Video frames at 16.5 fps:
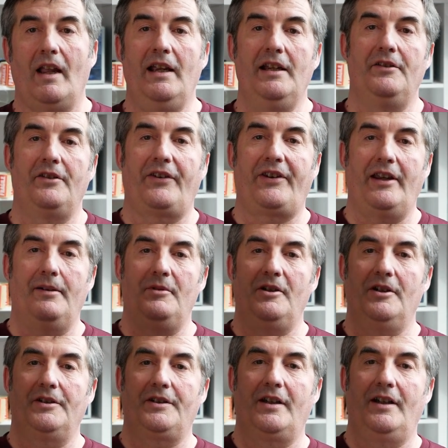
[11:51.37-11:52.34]
In the same
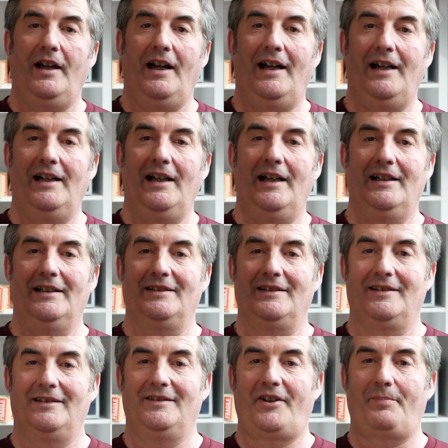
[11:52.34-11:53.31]
lot, I
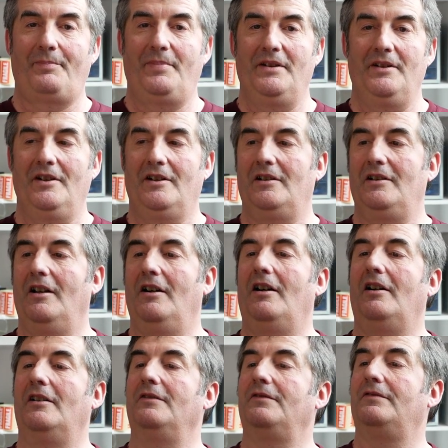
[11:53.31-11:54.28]
had spindle
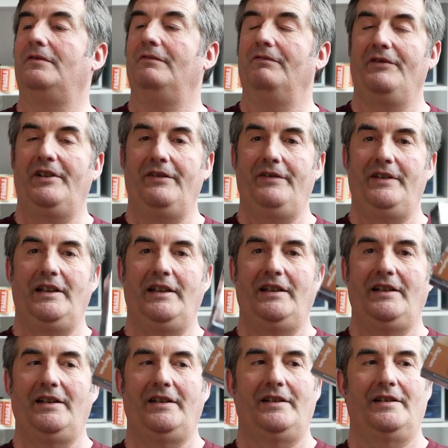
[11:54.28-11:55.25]
of
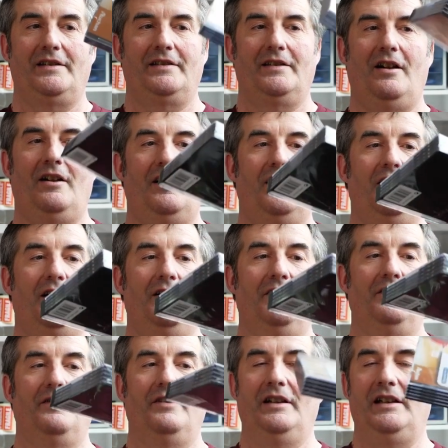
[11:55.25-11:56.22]
DVDs
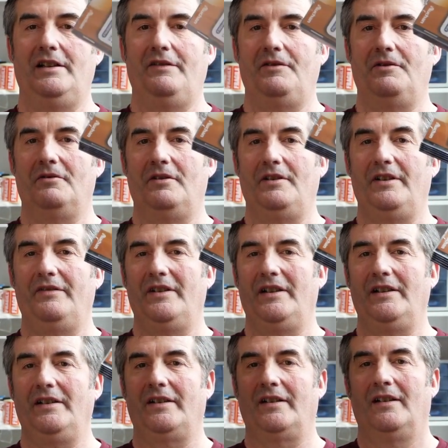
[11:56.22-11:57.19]
or individual
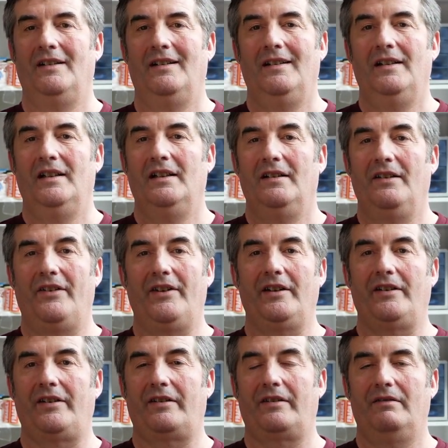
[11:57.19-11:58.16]
DVDs.
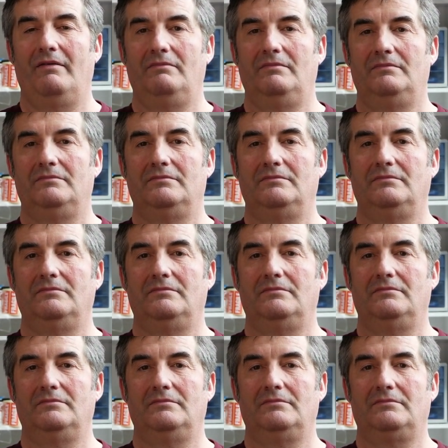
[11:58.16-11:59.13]
This,
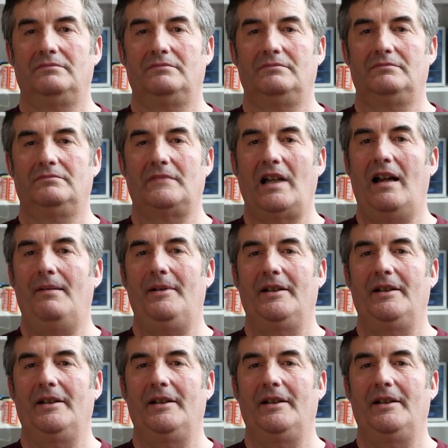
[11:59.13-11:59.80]
I